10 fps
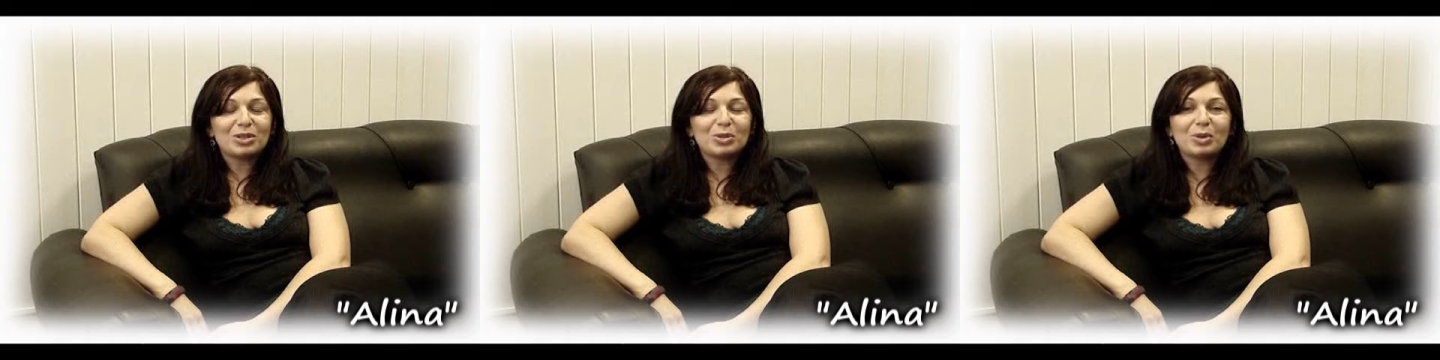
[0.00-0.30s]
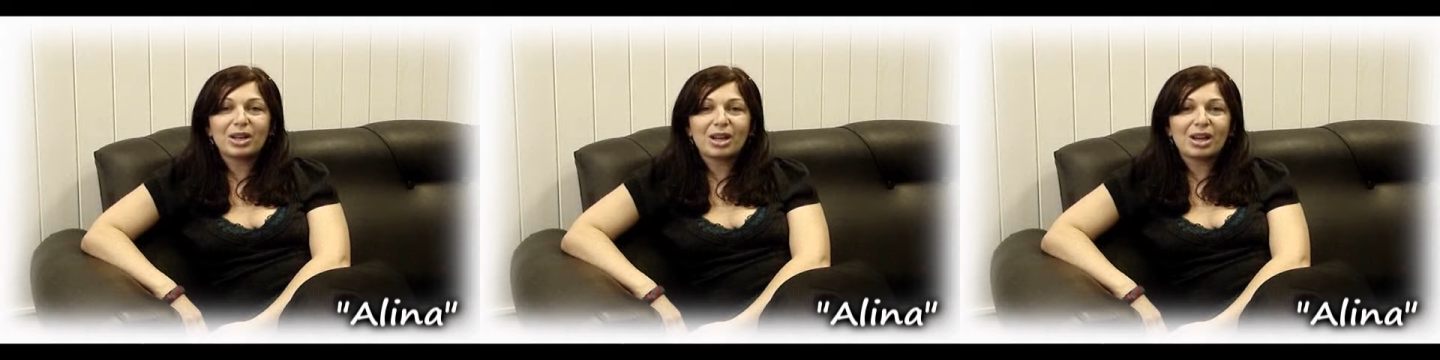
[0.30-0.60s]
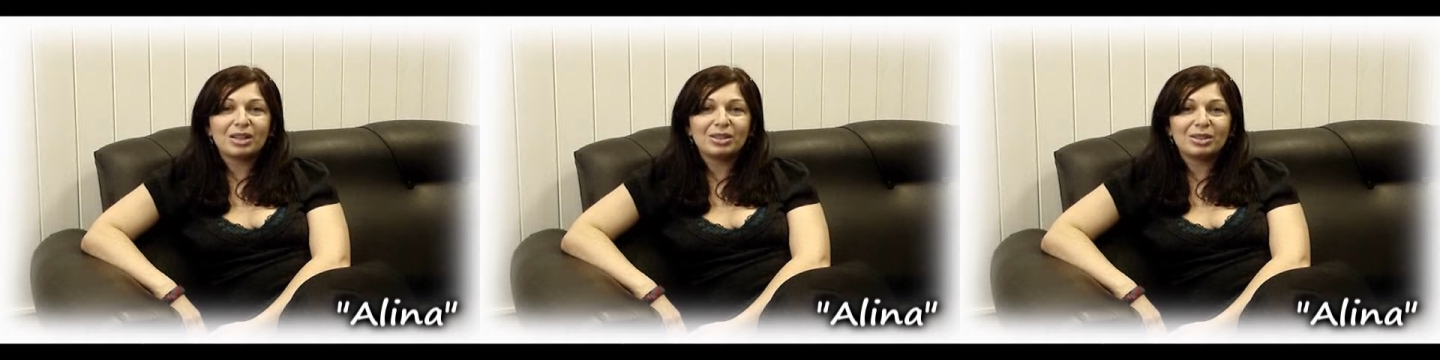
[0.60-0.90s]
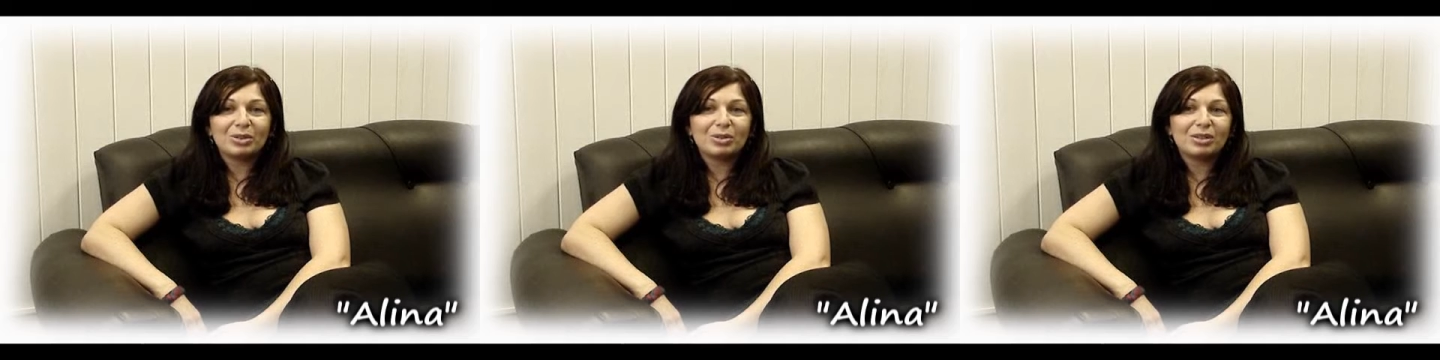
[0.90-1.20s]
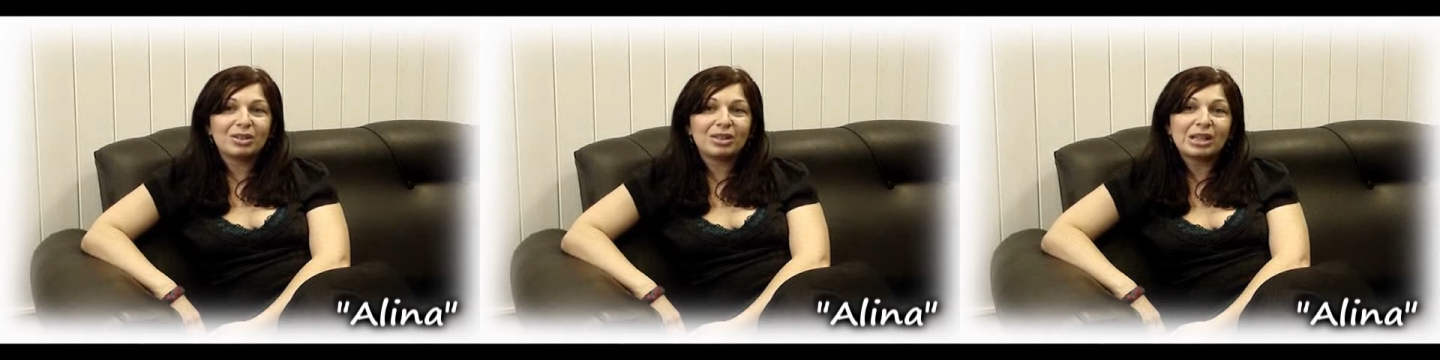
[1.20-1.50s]
is why I know
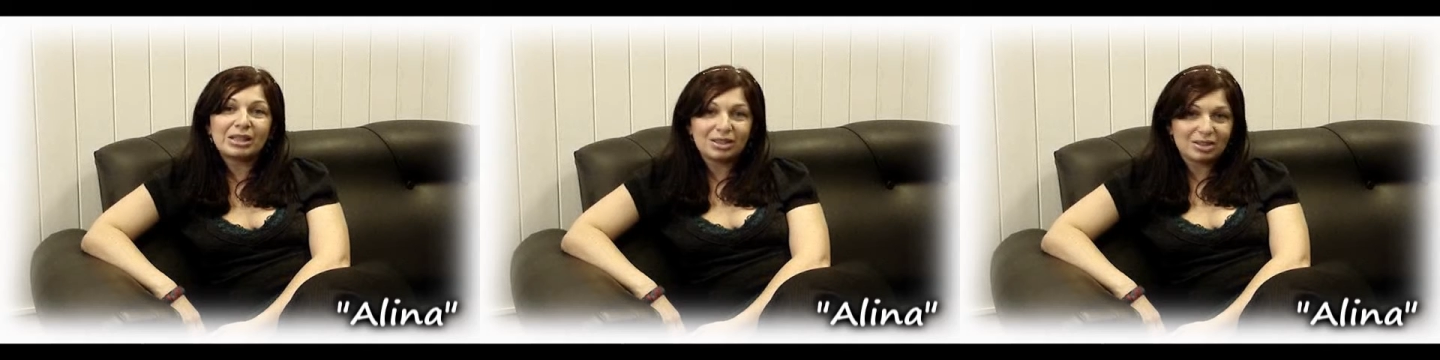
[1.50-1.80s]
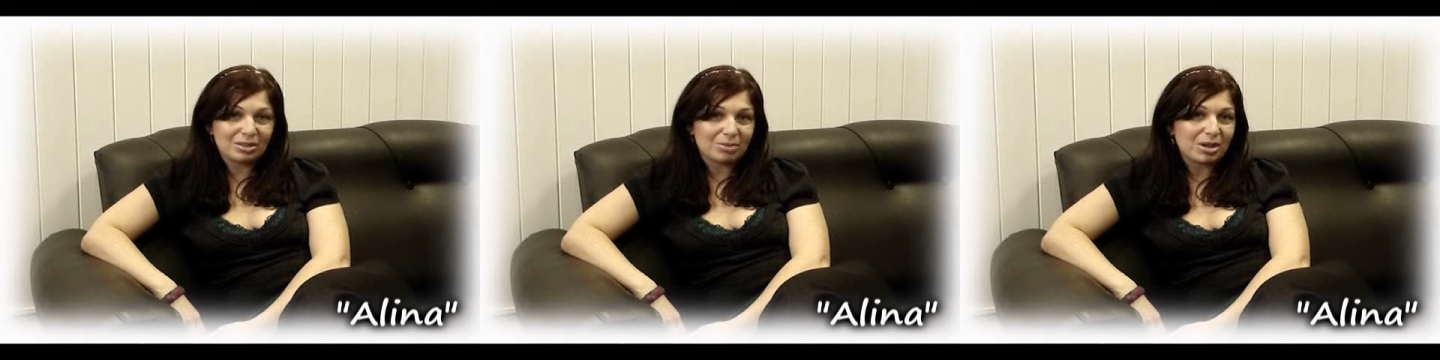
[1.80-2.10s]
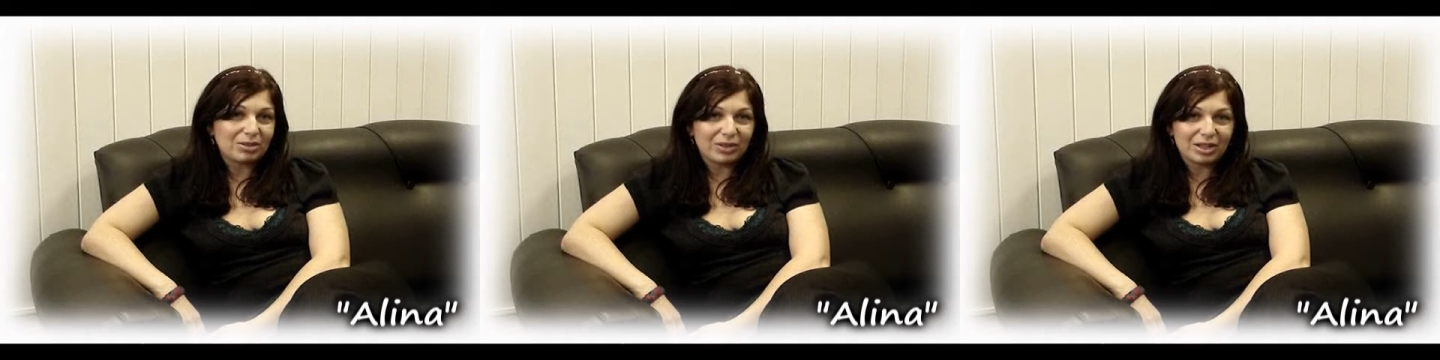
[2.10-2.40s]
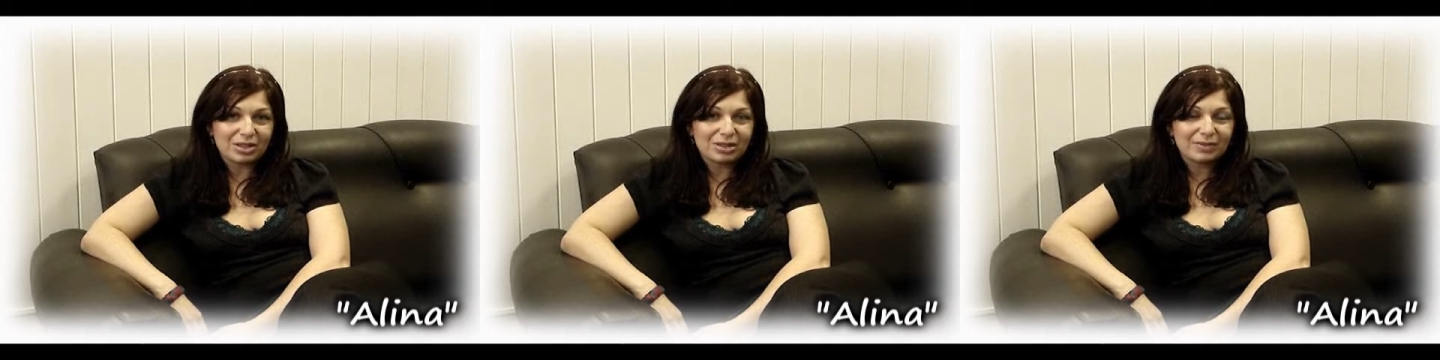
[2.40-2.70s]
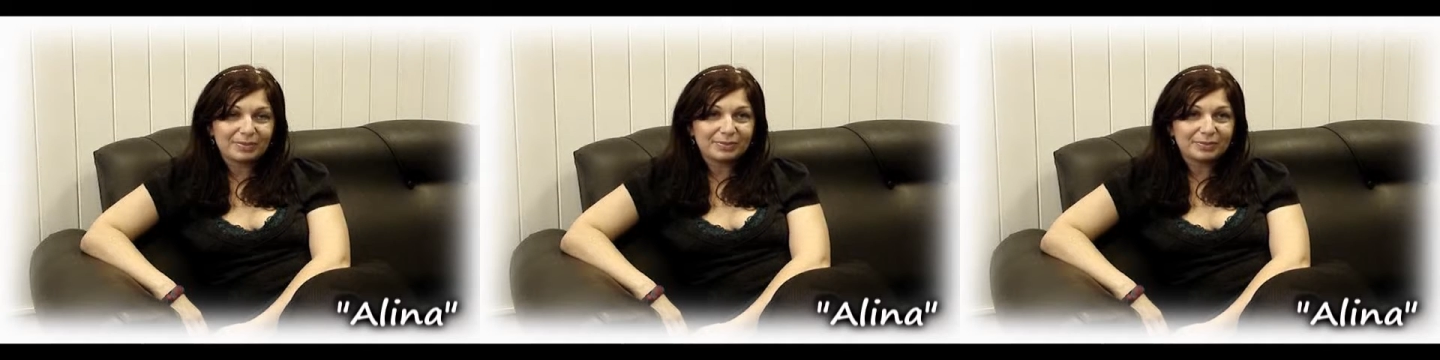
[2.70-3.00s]
a little about that,
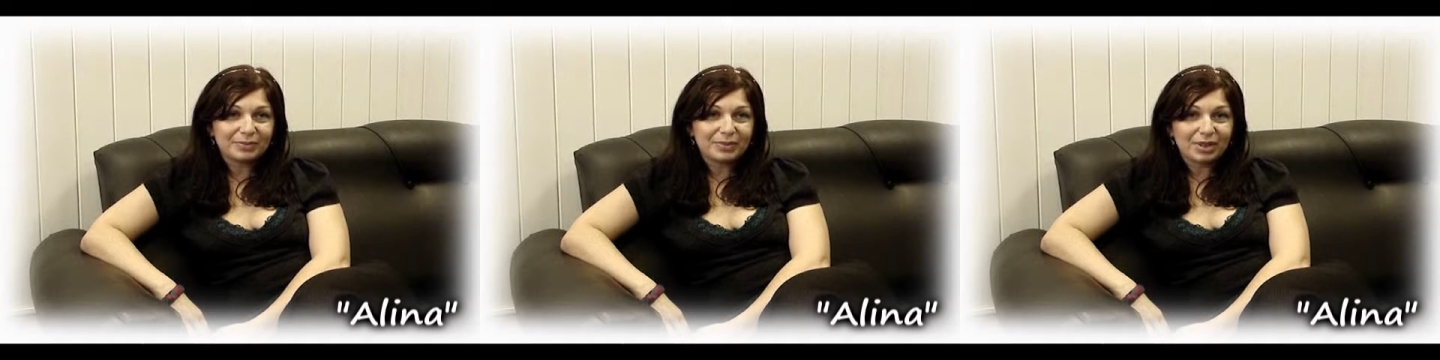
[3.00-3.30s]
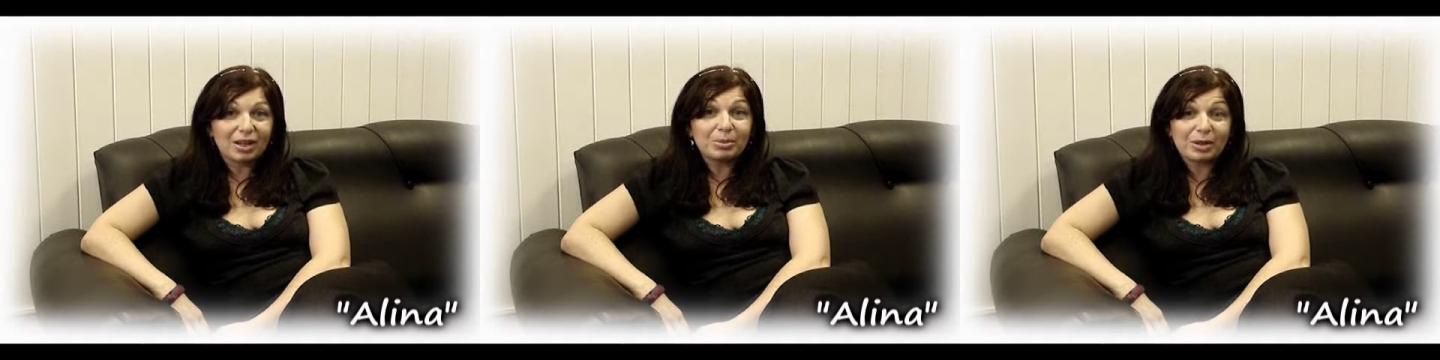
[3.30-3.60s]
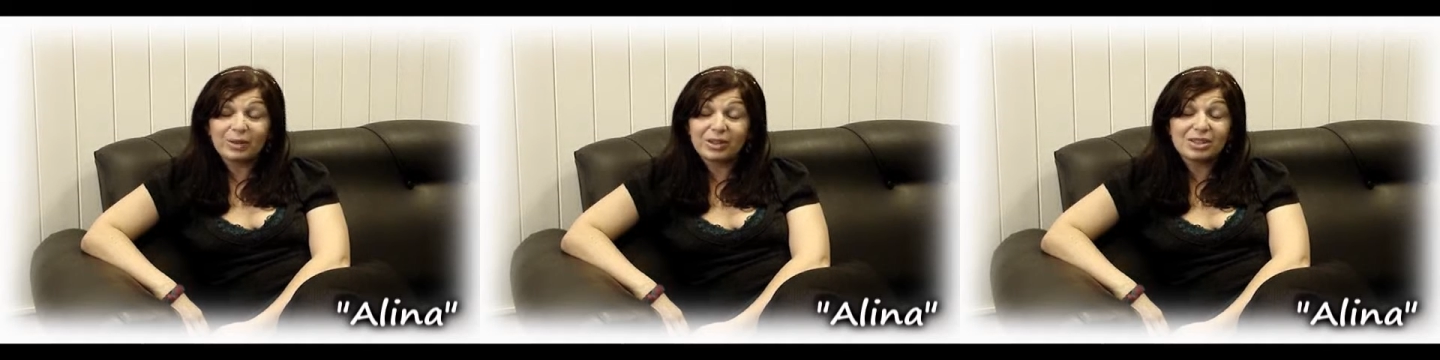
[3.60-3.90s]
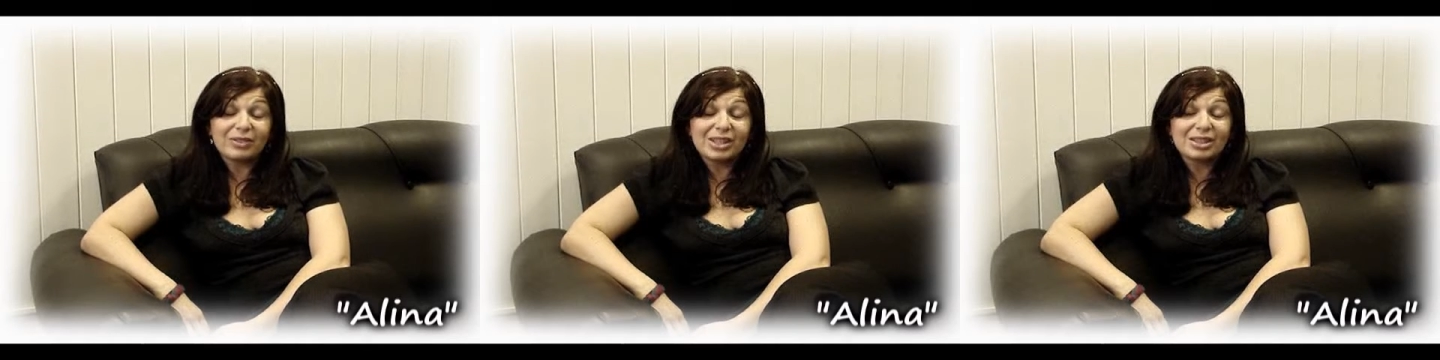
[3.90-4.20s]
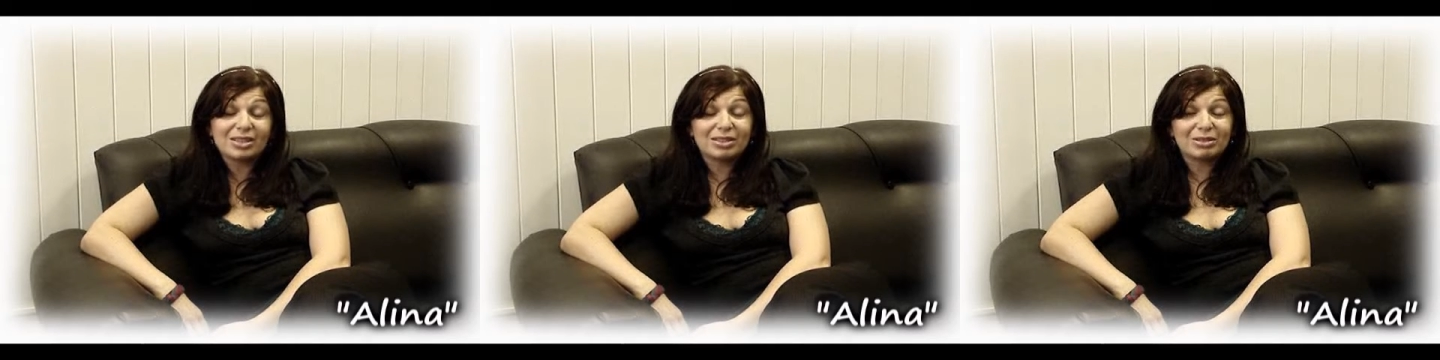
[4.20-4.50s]
about this
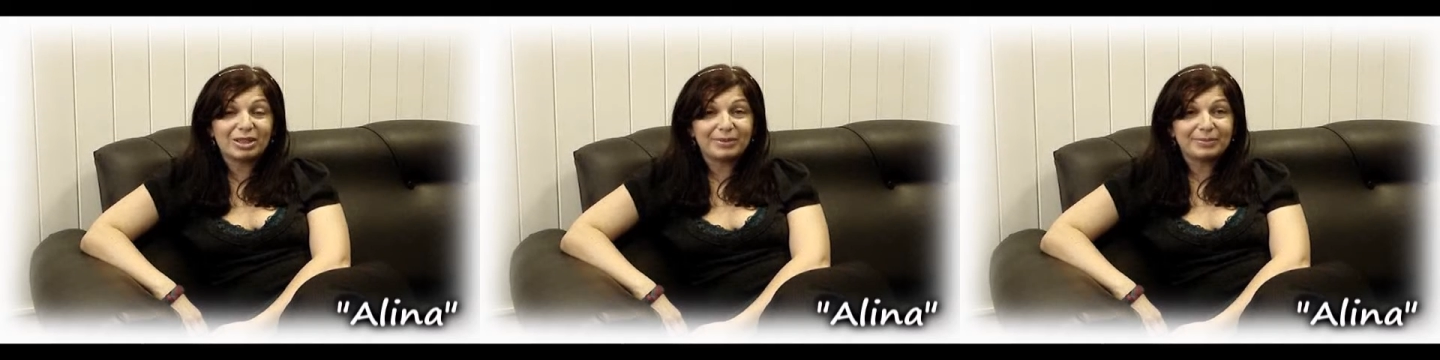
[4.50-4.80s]
country.